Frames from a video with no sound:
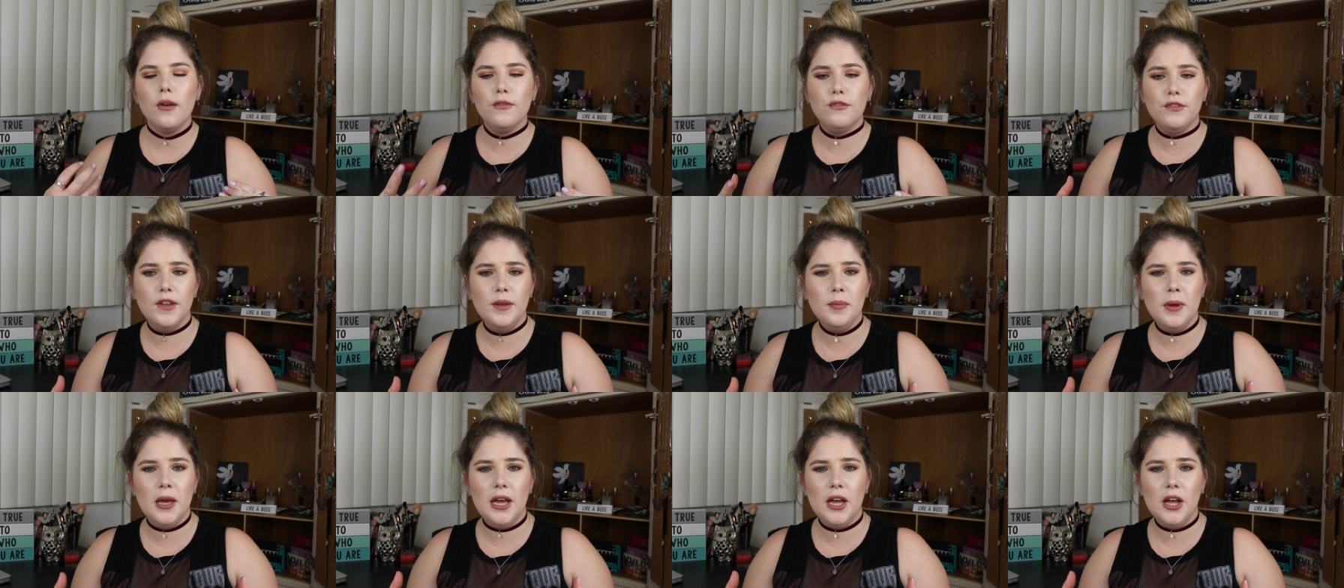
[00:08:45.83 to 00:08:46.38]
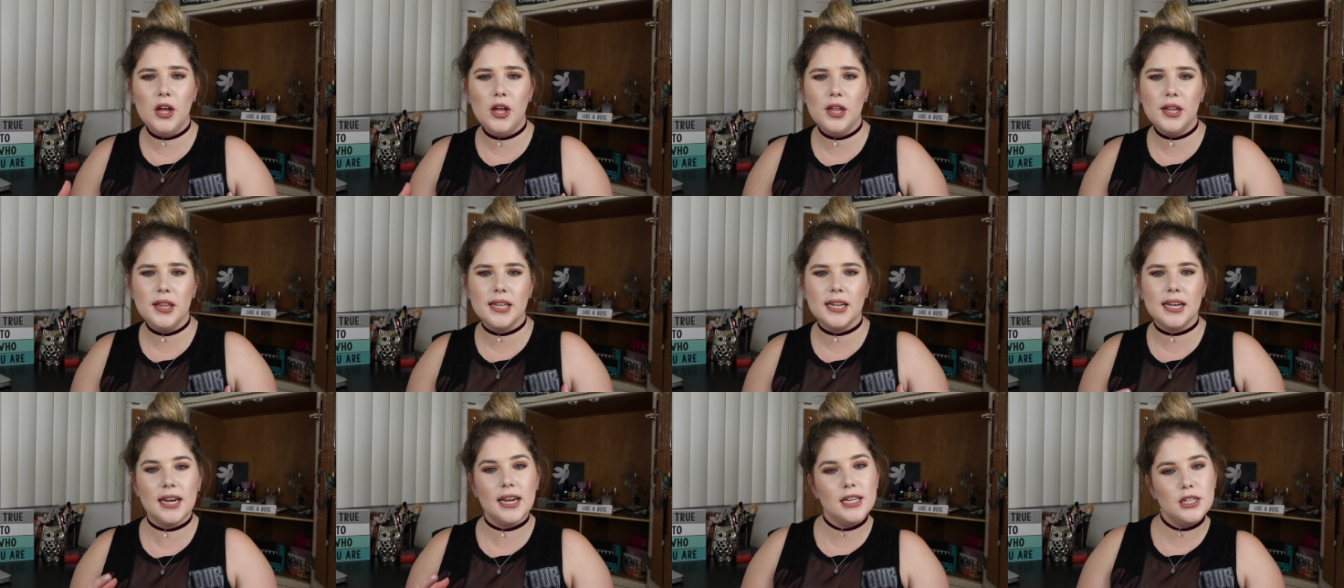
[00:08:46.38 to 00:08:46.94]
female
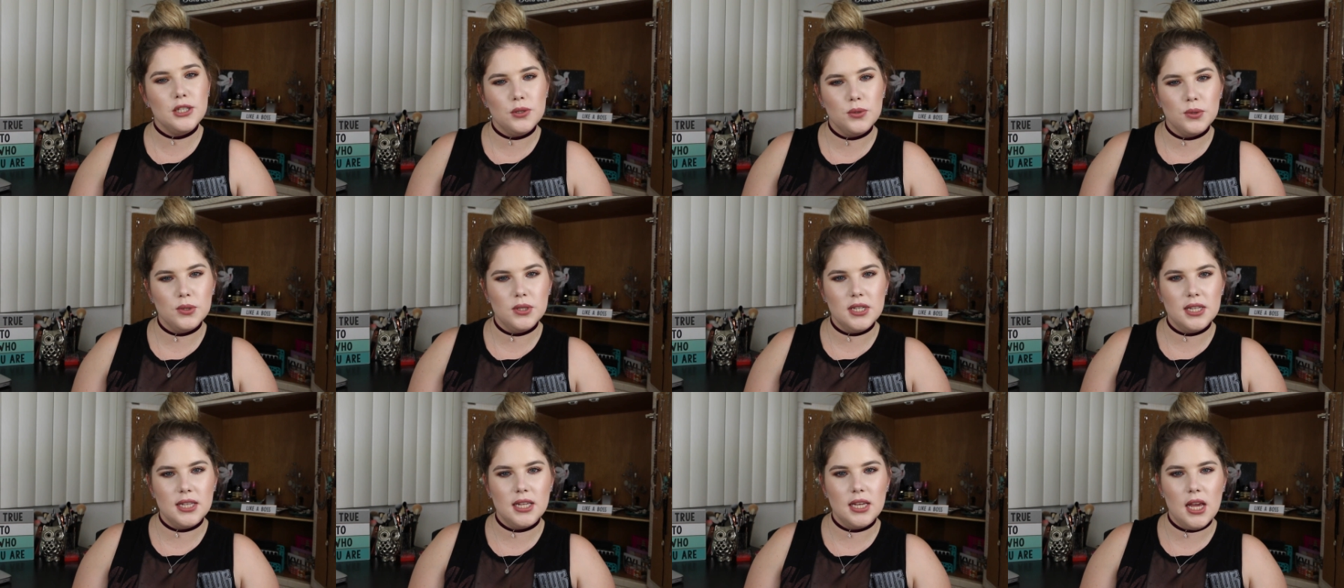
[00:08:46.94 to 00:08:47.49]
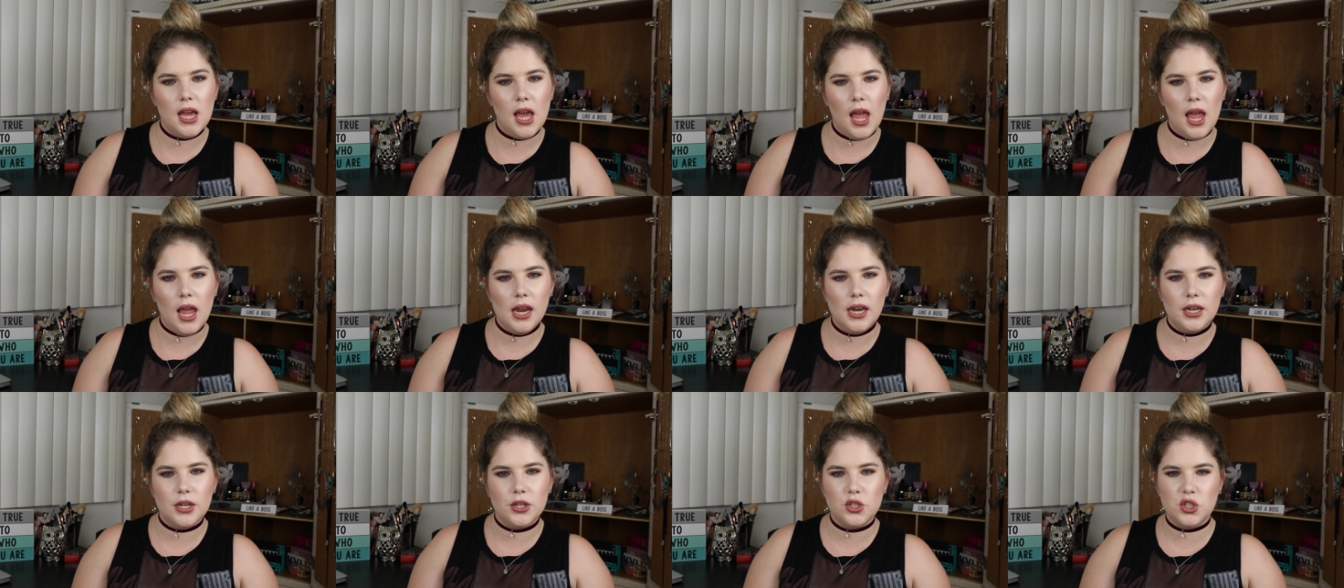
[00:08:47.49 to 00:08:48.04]
that gets through to the
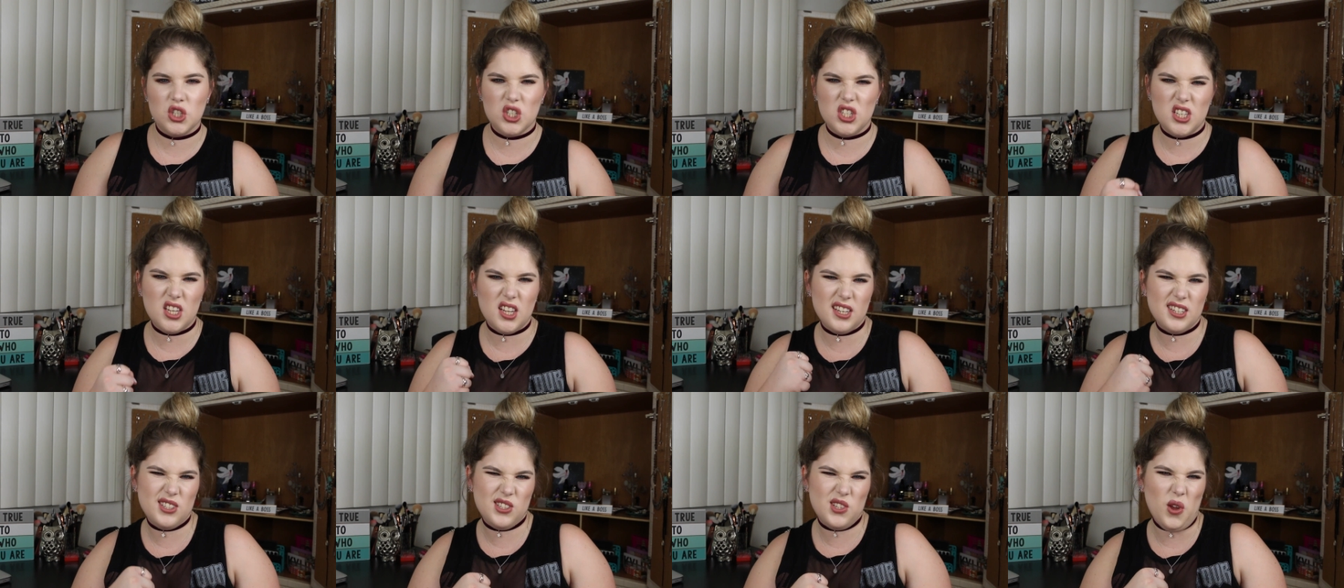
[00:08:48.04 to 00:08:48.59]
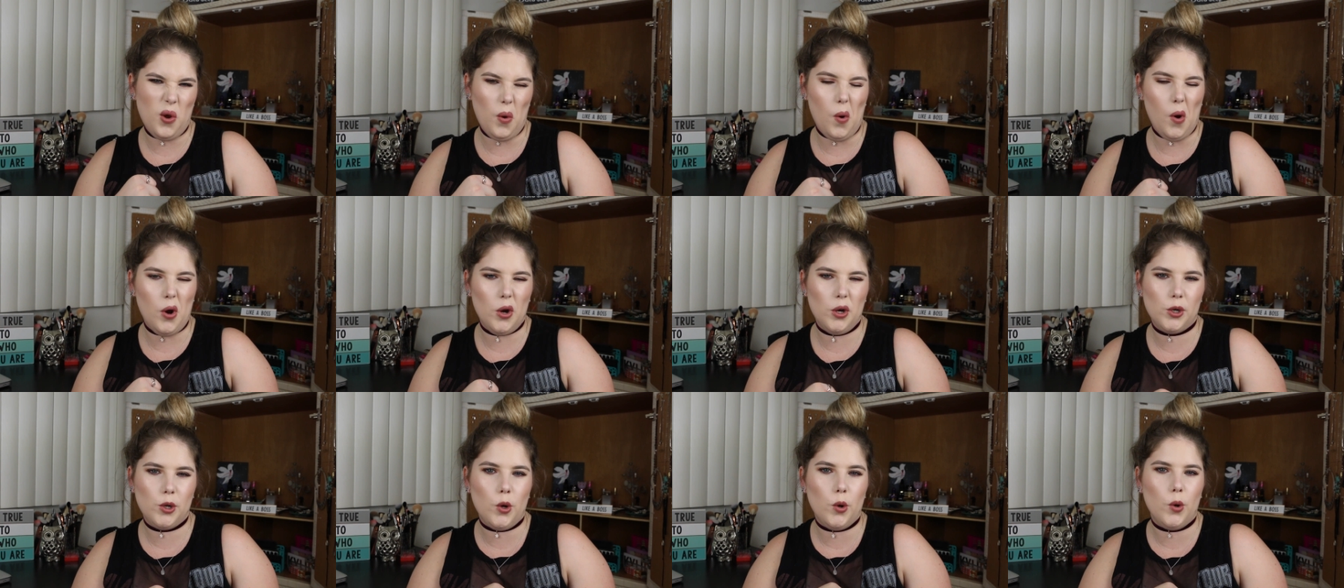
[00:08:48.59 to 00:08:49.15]
end and she's like so
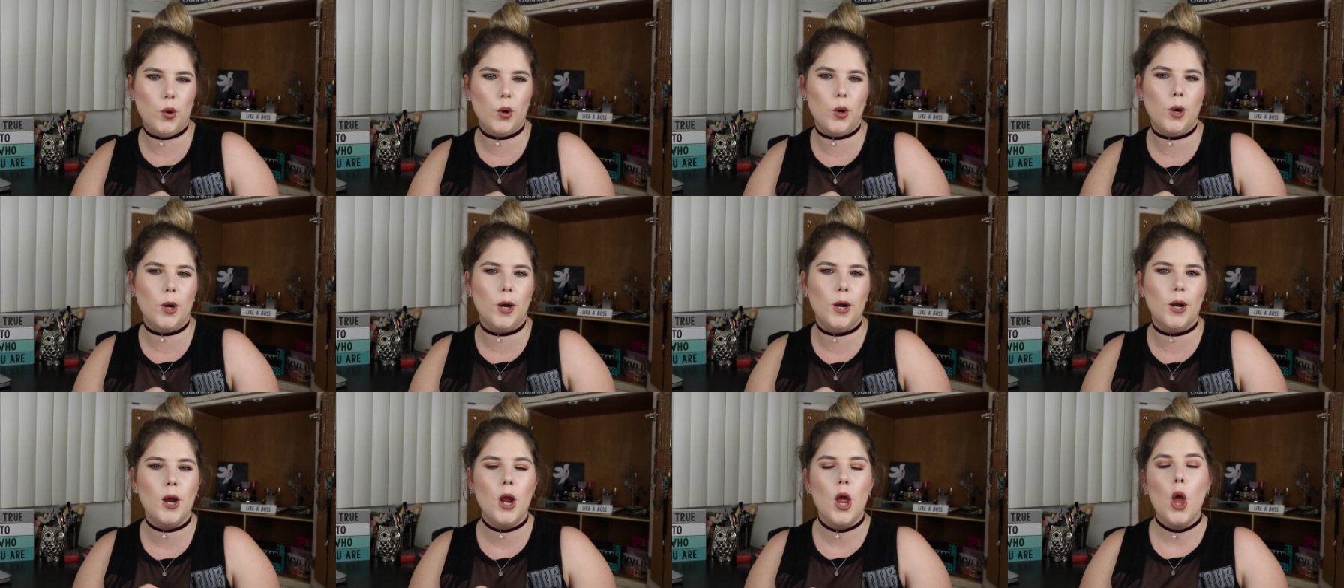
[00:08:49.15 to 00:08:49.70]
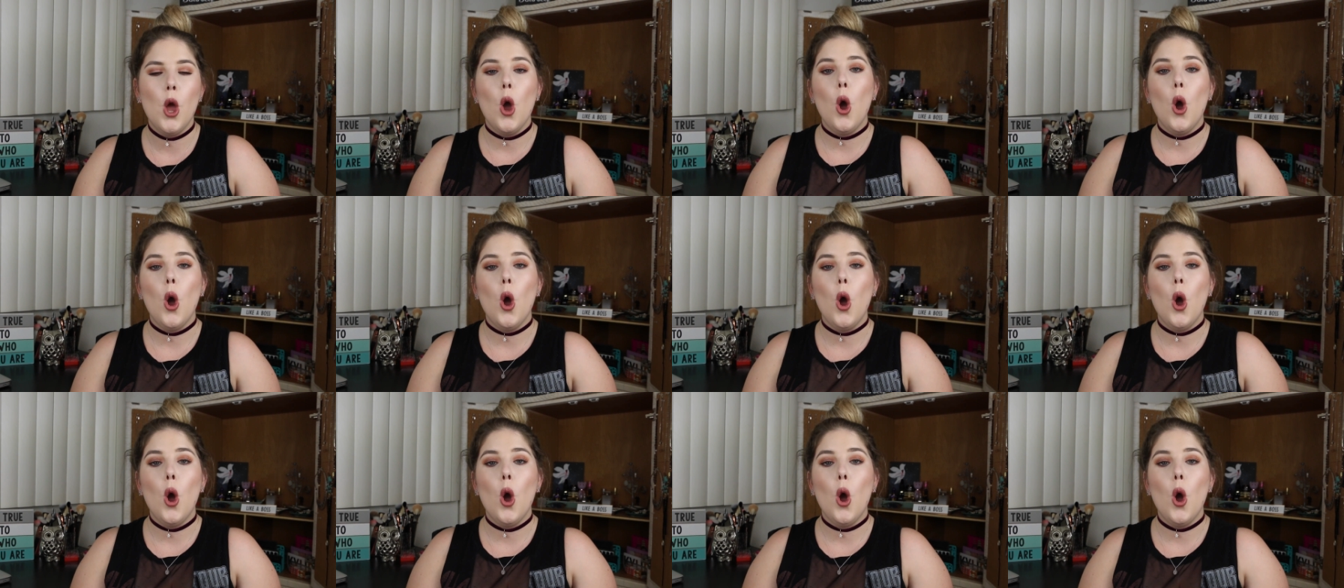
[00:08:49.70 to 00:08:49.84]
hardcore,